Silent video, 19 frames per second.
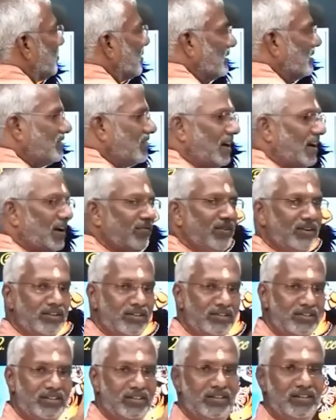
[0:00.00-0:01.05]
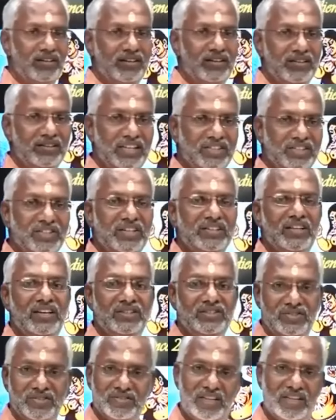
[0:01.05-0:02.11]
Because having heard
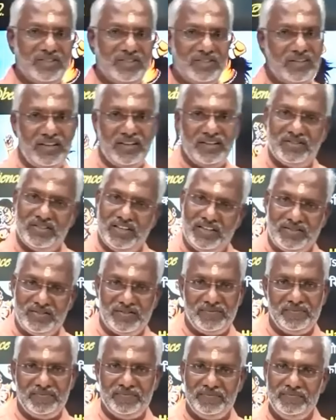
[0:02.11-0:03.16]
Dasaradha says,